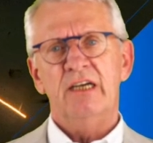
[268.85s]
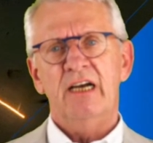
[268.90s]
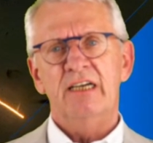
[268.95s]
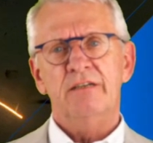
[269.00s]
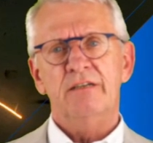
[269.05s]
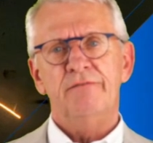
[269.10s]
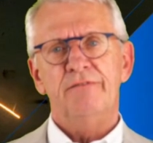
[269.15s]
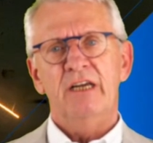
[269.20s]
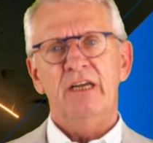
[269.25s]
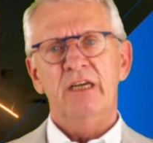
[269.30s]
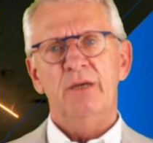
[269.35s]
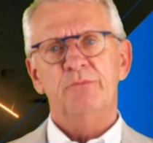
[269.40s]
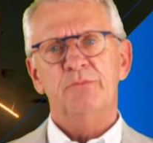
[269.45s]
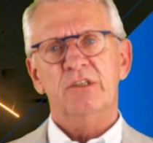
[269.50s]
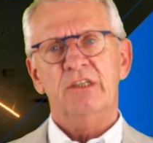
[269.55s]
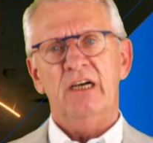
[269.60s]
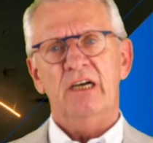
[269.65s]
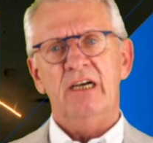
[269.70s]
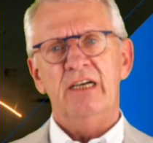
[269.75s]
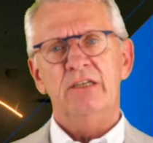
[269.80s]
I
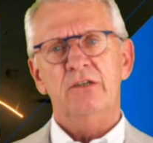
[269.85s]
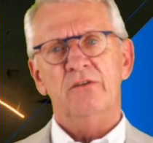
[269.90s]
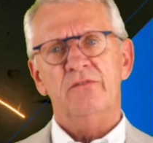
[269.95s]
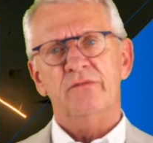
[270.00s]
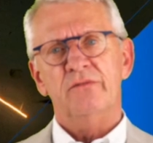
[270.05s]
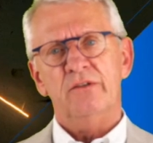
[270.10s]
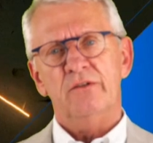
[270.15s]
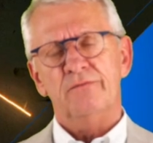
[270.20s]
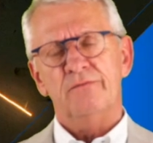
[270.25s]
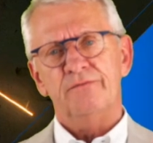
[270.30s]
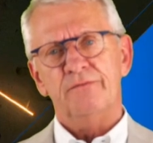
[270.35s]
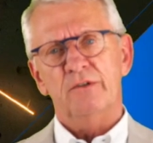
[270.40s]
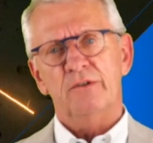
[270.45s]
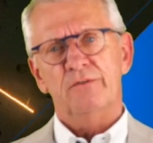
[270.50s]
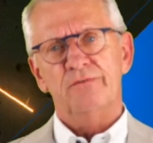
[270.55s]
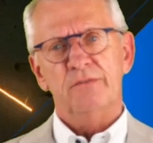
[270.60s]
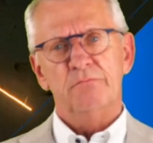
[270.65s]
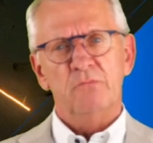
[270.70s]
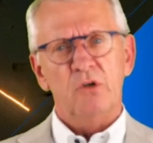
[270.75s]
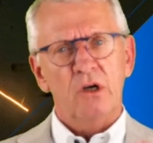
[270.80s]
developed kind of
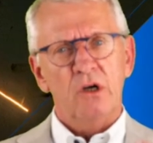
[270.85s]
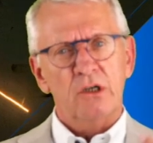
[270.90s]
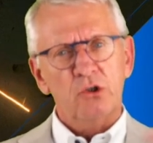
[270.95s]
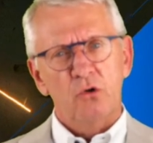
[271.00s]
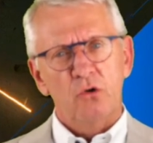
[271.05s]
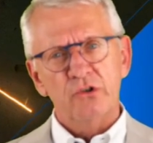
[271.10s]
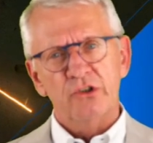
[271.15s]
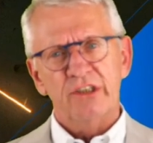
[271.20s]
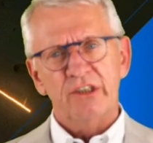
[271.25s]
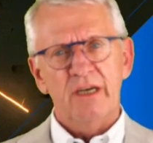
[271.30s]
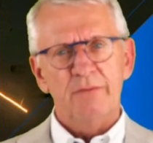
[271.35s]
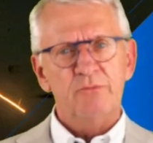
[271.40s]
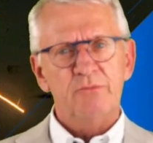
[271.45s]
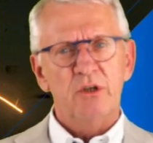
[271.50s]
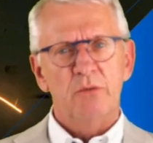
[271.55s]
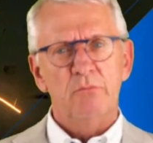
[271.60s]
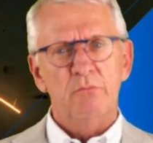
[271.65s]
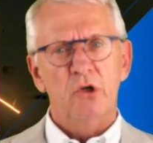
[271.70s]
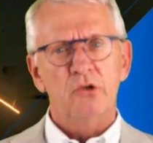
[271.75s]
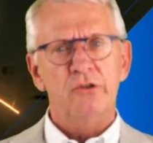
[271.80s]
a
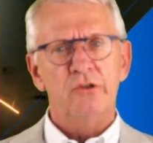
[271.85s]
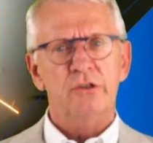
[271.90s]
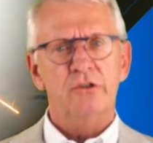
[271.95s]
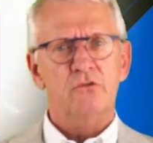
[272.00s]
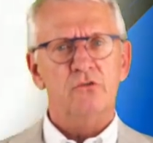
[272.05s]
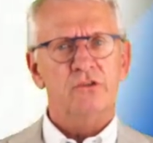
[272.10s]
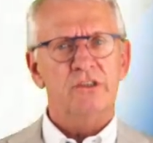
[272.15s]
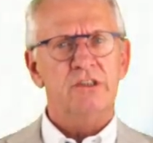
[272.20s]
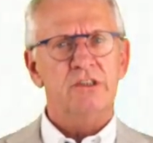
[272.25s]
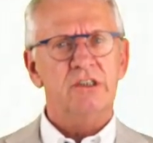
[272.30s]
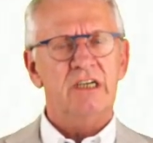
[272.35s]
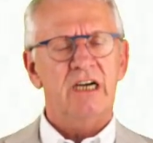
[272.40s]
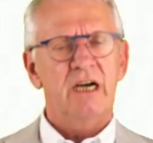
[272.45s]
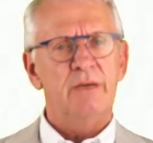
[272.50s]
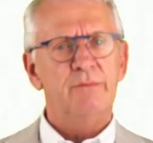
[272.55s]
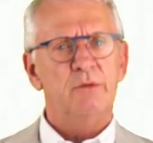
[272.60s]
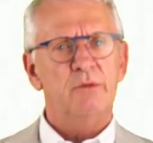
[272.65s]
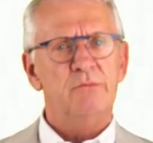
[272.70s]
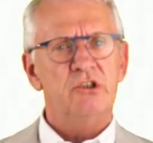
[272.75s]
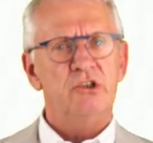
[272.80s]
concept, a model to
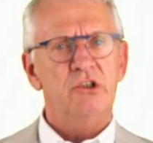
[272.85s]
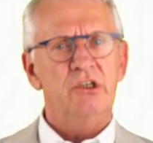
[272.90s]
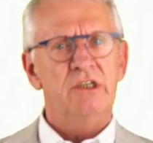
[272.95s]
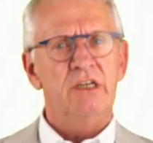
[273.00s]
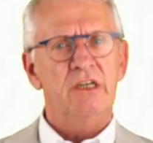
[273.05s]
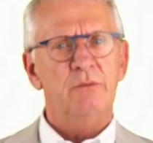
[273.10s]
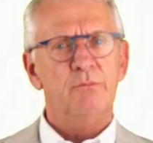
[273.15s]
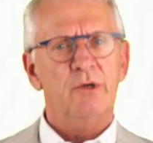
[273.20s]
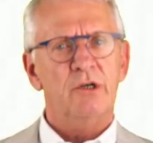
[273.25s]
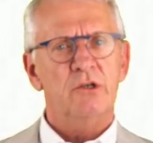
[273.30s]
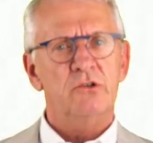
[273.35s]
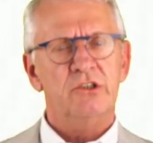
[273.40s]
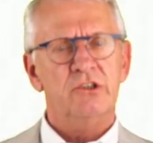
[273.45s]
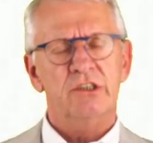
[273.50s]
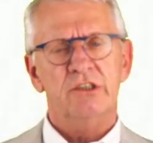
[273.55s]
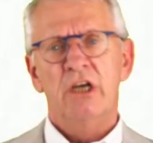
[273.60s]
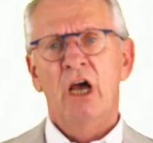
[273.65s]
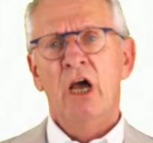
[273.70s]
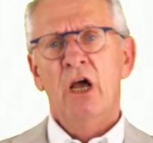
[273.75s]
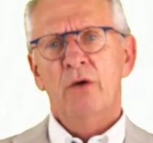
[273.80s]
describe a machining
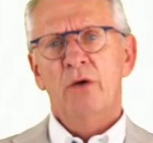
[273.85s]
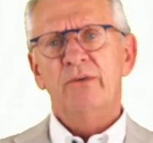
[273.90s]
process,